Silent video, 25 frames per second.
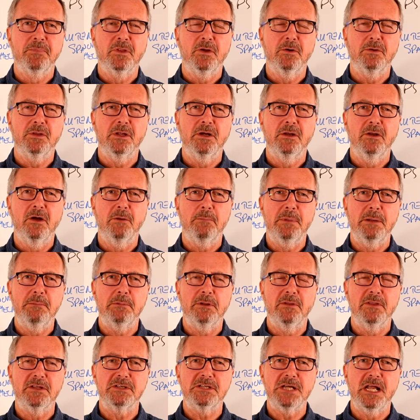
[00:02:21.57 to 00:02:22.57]
Although a lot of people
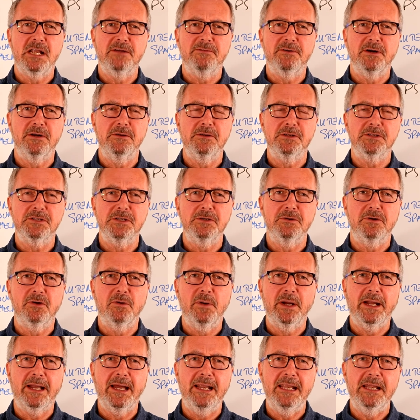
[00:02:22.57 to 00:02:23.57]
on the telephone are too
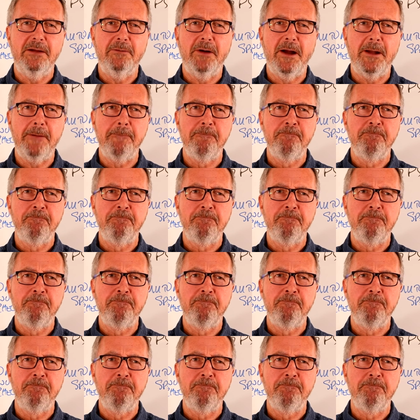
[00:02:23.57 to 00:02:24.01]
quick anyway.